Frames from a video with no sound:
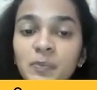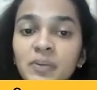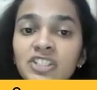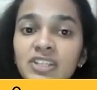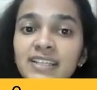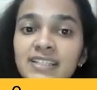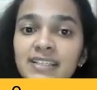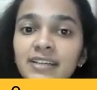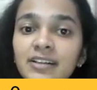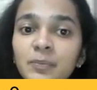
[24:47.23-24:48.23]

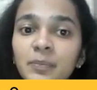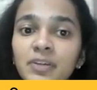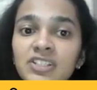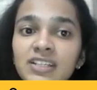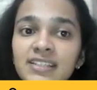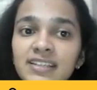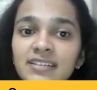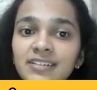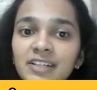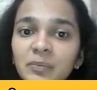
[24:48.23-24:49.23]
Purchase
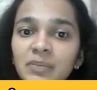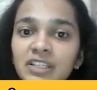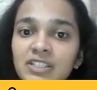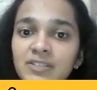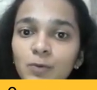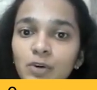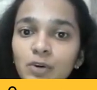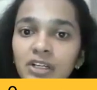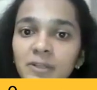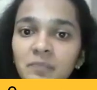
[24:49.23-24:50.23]
here means what?